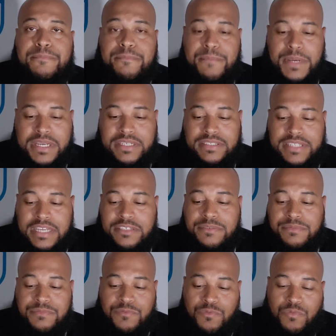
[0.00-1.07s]
Because that's
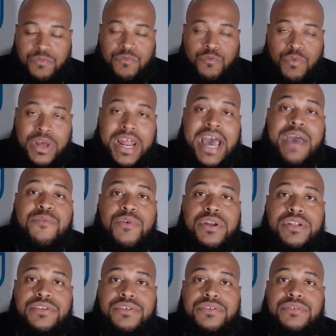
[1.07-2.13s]
what I want
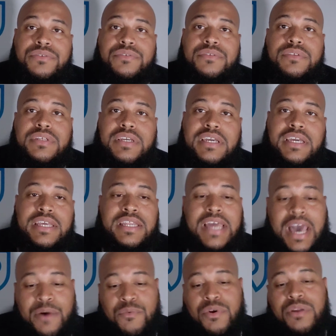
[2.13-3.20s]
to do. And
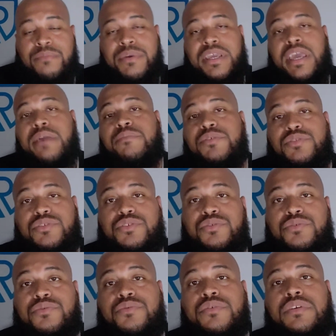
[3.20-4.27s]
I want to be able
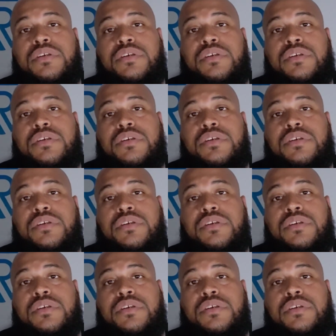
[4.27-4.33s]
to